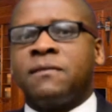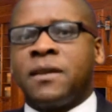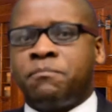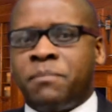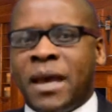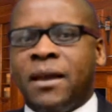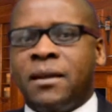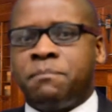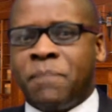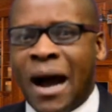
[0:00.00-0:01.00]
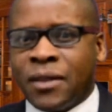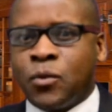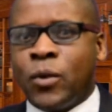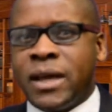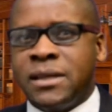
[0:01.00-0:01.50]
the pain
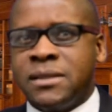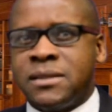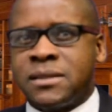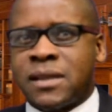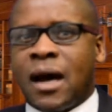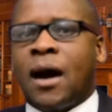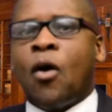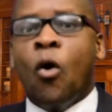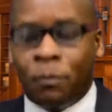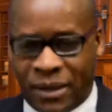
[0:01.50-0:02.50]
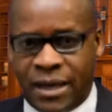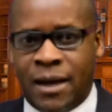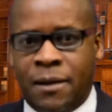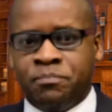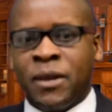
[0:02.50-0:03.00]
pathways opened
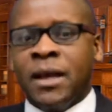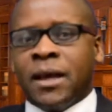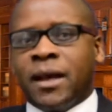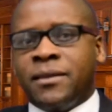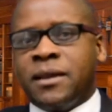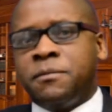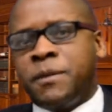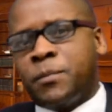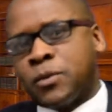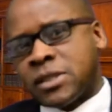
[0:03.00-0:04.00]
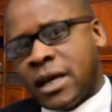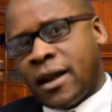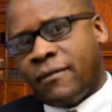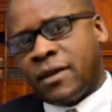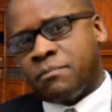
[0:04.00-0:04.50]
up, and then people start
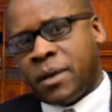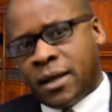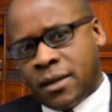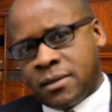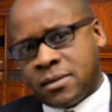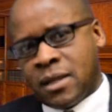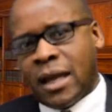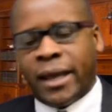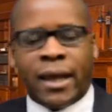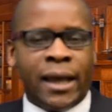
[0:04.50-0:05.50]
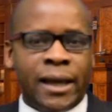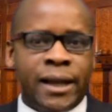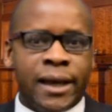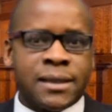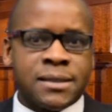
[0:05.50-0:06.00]
having pains like
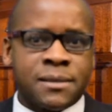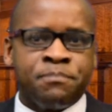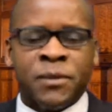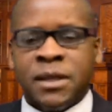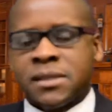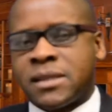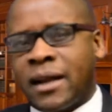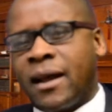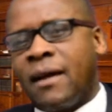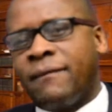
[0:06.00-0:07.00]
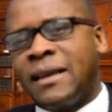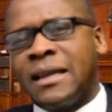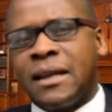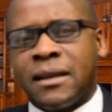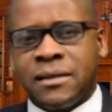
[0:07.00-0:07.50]
headaches. started
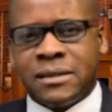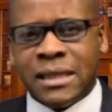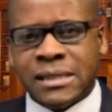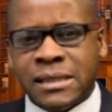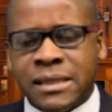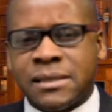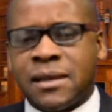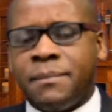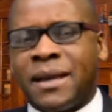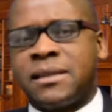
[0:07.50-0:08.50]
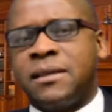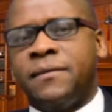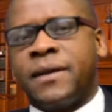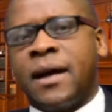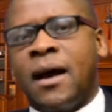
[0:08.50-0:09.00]
having dizziness. They might
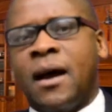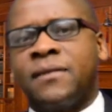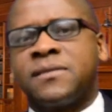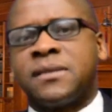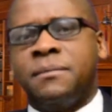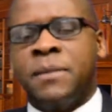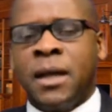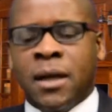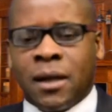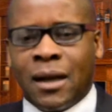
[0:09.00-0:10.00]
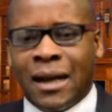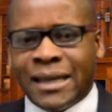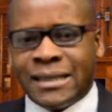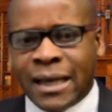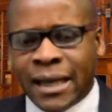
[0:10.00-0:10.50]
even have some
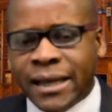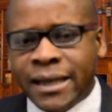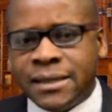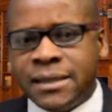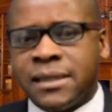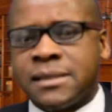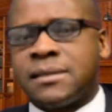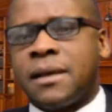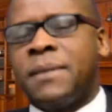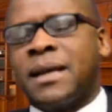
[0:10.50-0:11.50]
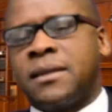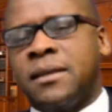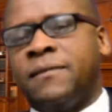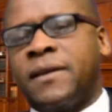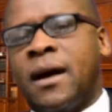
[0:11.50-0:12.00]
lightheadedness. They might
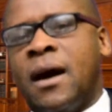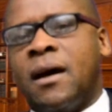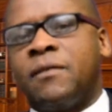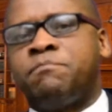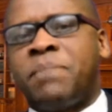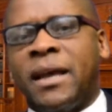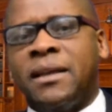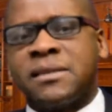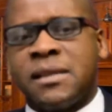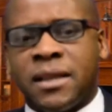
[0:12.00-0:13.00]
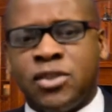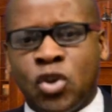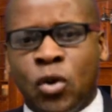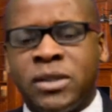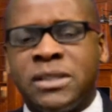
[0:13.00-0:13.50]
even have pains in the
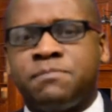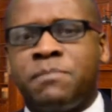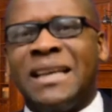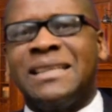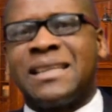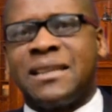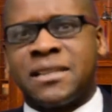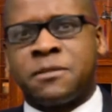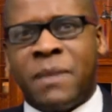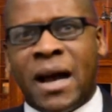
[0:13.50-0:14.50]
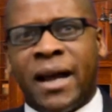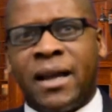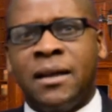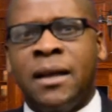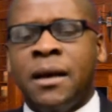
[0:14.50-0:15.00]
joints, pains in the
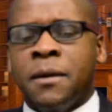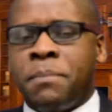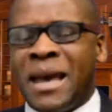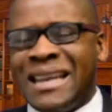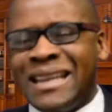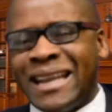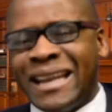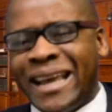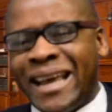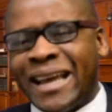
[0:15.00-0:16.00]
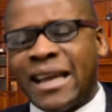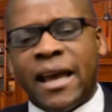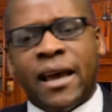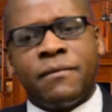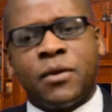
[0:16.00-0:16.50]
spine, pain in the neck.
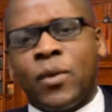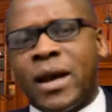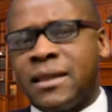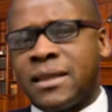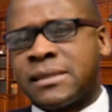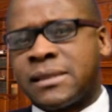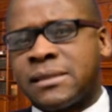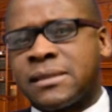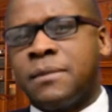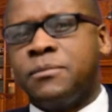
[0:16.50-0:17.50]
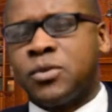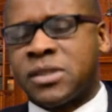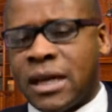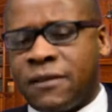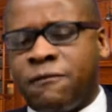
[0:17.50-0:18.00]
Everywhere in the system, you
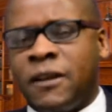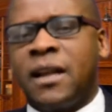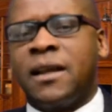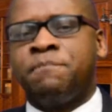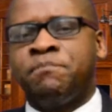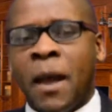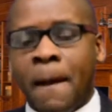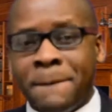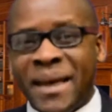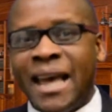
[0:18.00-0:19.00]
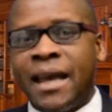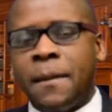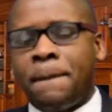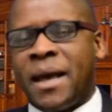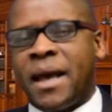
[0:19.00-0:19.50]
start feeling pain,